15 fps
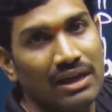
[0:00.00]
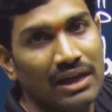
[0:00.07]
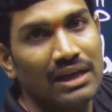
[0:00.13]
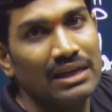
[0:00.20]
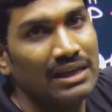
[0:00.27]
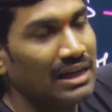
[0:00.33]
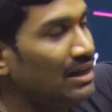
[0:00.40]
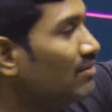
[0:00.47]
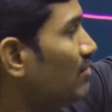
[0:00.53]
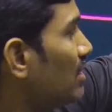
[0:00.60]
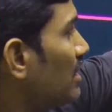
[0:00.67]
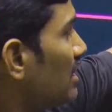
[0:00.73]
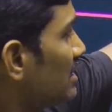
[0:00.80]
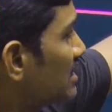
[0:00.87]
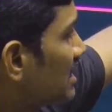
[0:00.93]
N1
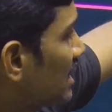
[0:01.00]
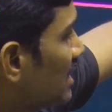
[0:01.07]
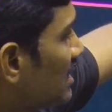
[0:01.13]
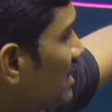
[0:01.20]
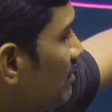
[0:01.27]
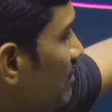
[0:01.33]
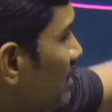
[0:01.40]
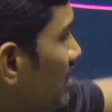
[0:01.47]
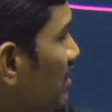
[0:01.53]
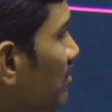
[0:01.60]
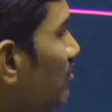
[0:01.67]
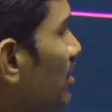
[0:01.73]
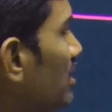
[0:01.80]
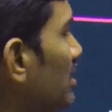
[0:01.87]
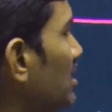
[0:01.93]
is connected with,
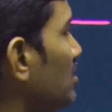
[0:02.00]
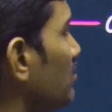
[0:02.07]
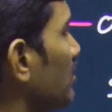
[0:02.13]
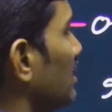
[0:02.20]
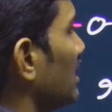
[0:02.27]
what is this one?